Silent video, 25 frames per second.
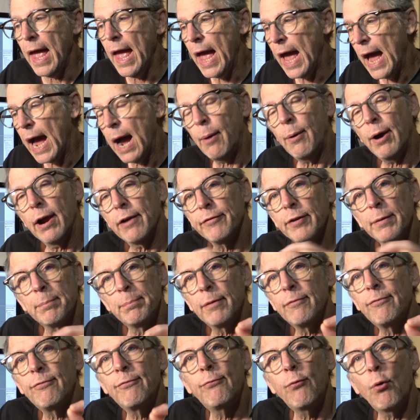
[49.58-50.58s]
However,
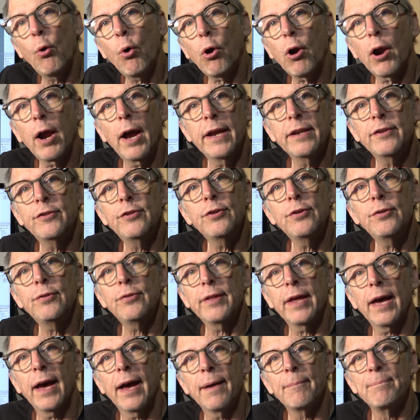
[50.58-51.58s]
before I do
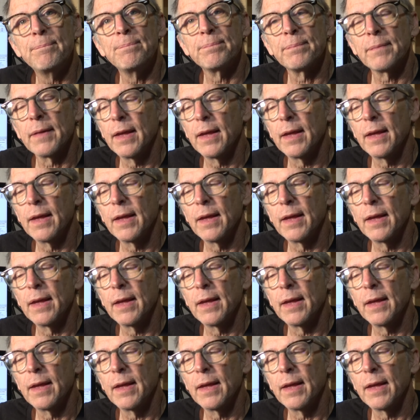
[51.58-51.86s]
that,